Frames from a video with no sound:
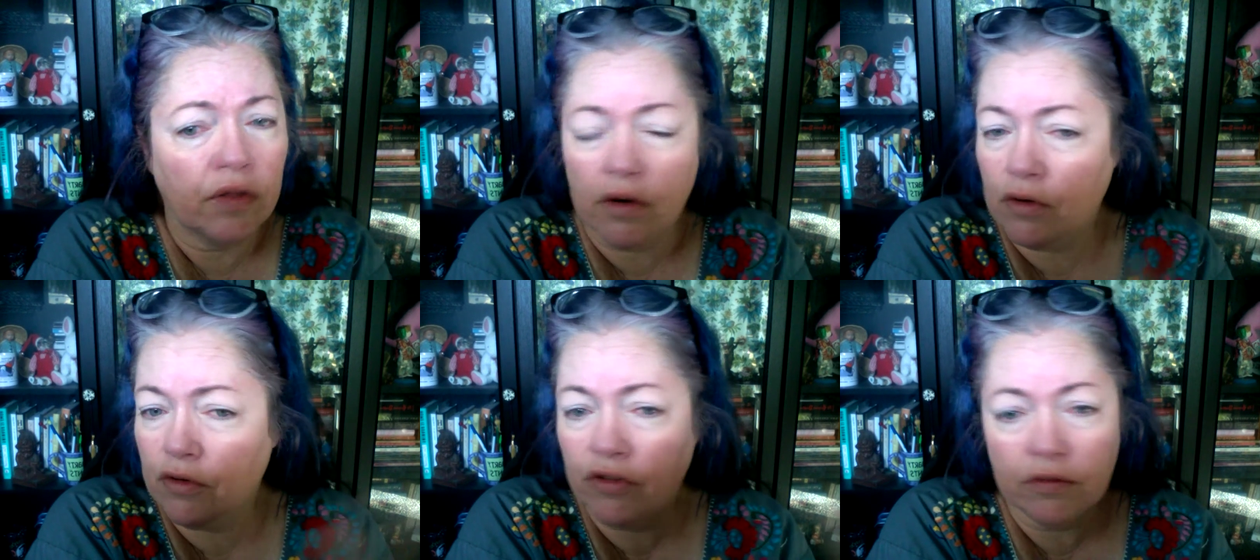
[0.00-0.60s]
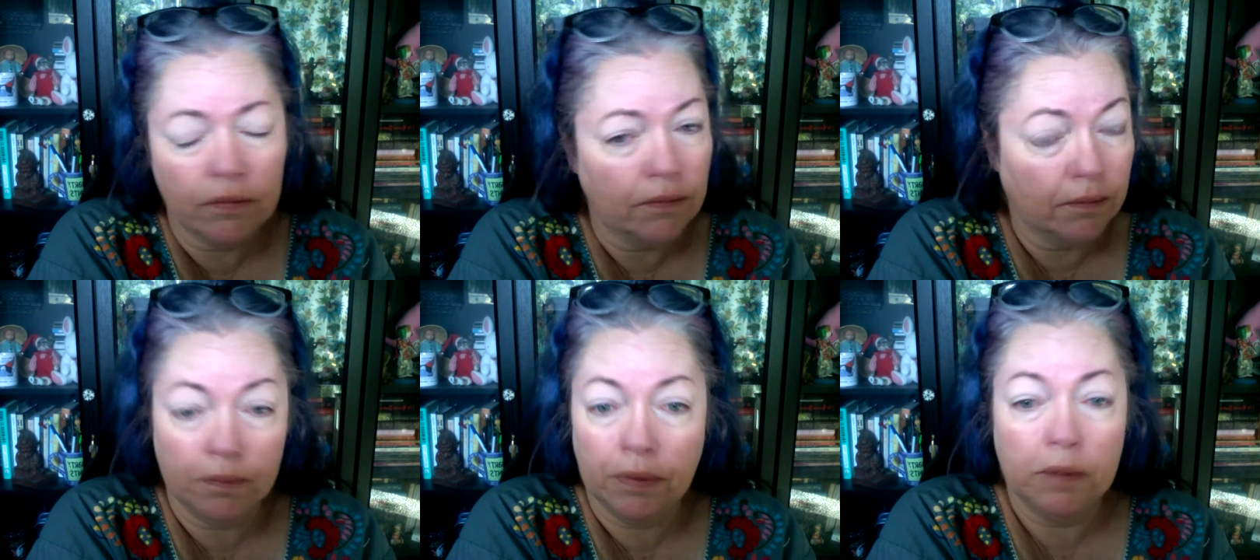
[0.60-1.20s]
that are st-
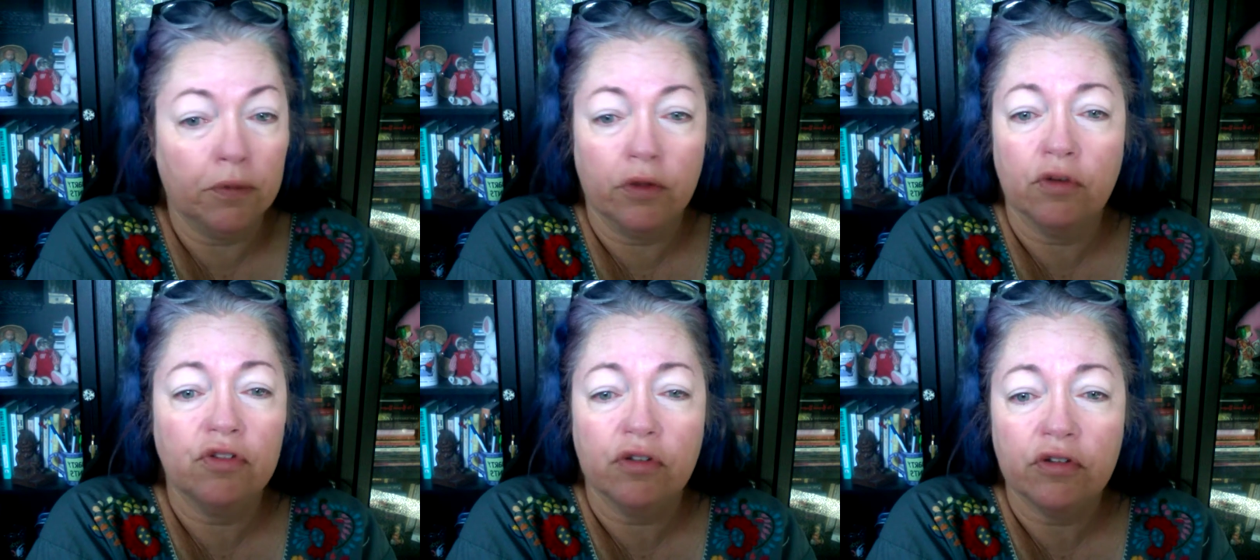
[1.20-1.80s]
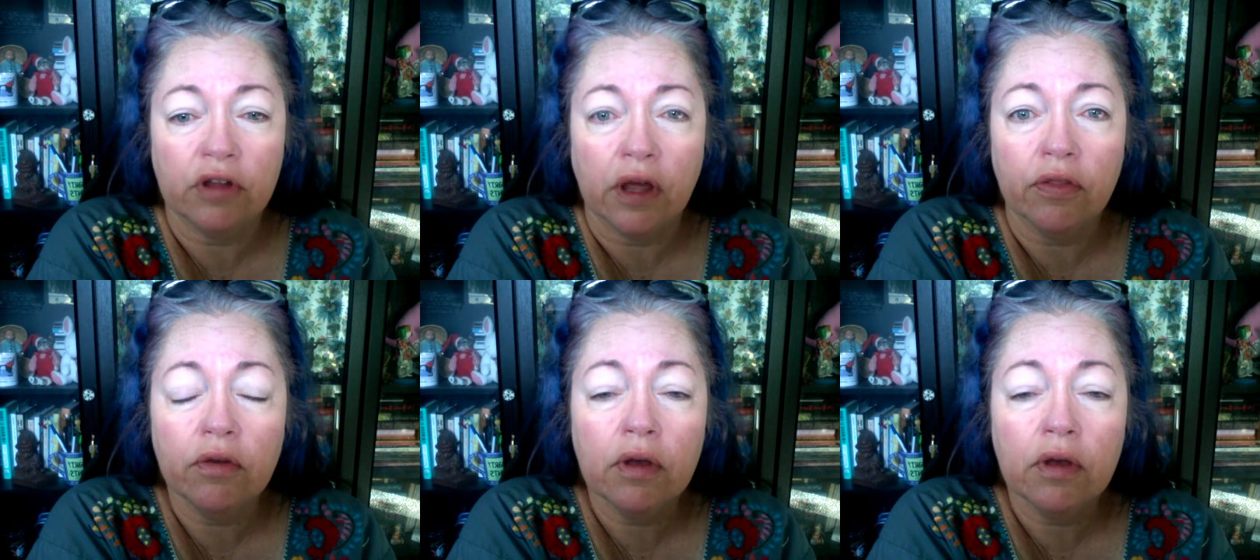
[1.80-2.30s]
people that are still together,